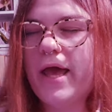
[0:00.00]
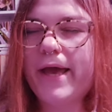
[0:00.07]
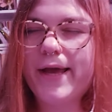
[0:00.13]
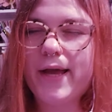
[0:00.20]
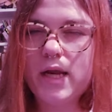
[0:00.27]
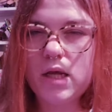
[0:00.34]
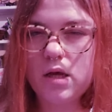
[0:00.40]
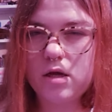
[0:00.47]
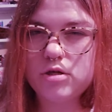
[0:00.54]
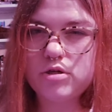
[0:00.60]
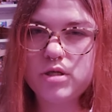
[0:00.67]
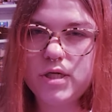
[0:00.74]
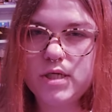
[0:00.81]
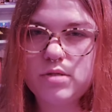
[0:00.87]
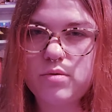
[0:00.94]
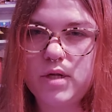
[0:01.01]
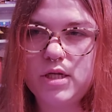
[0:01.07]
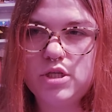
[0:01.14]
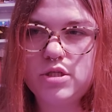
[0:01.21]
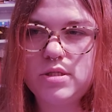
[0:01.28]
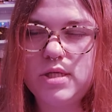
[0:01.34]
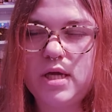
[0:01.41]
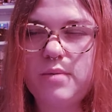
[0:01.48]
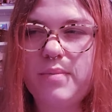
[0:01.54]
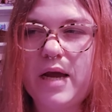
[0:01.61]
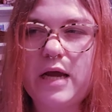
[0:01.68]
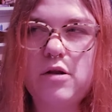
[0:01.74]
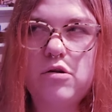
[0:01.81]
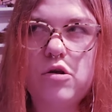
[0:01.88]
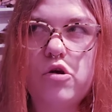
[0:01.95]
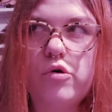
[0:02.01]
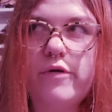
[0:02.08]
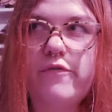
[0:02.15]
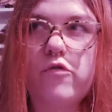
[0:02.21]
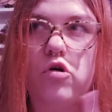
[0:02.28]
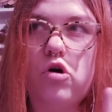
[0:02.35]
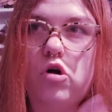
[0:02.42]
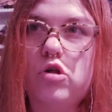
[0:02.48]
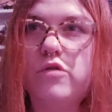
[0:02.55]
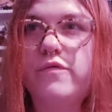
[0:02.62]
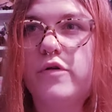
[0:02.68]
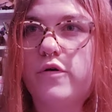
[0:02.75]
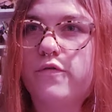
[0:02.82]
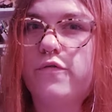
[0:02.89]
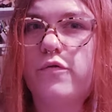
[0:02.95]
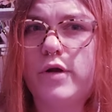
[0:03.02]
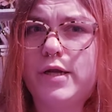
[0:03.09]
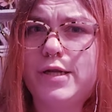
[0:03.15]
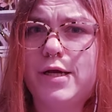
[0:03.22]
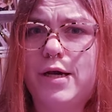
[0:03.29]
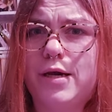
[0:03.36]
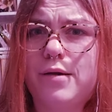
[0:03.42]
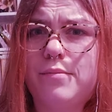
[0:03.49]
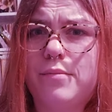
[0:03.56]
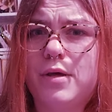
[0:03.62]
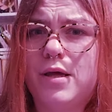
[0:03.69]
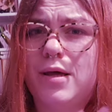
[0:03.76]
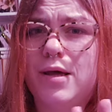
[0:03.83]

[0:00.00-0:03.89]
It kind of contradicts what I just said, but I don't know if all of your free time,